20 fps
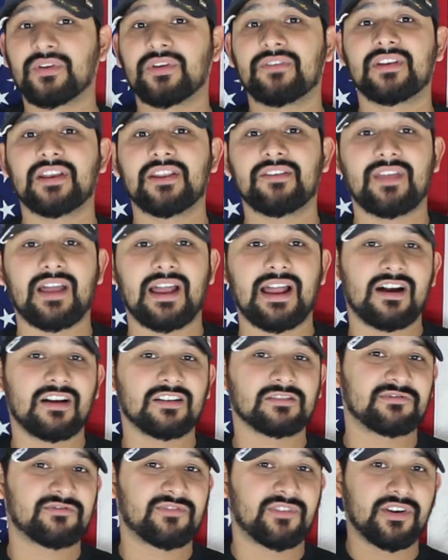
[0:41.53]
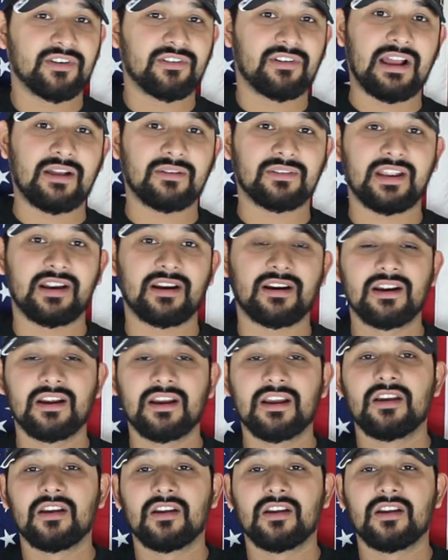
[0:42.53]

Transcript: even leave the house, before you're out there,